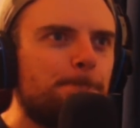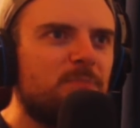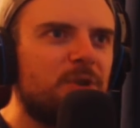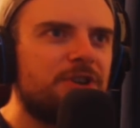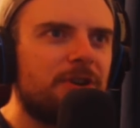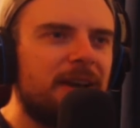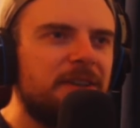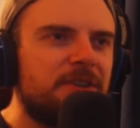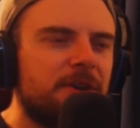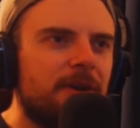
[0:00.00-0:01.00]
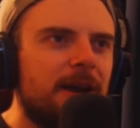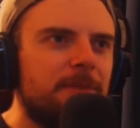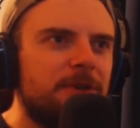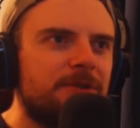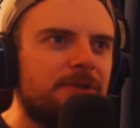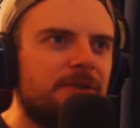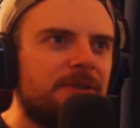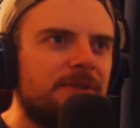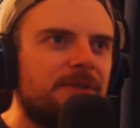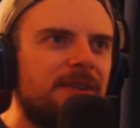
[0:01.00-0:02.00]
What's your Instagram user,
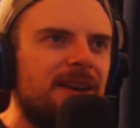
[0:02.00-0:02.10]
dude?